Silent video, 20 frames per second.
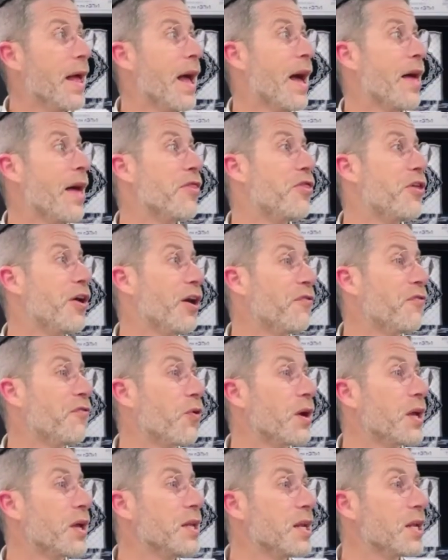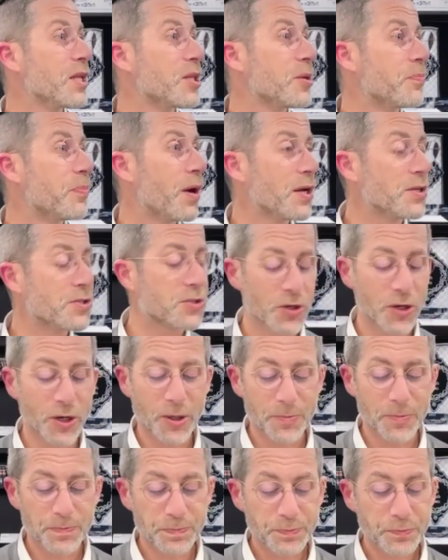And therefore, he needed the
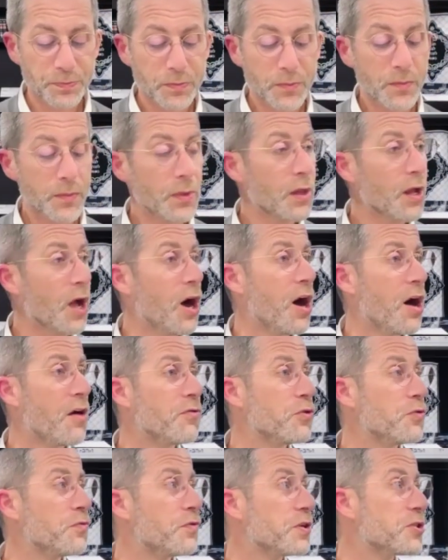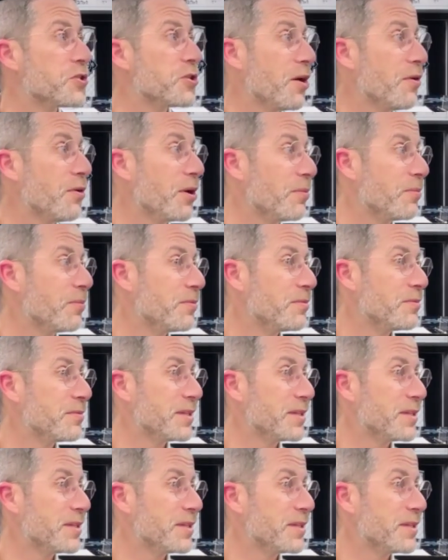pasuk of uvisara.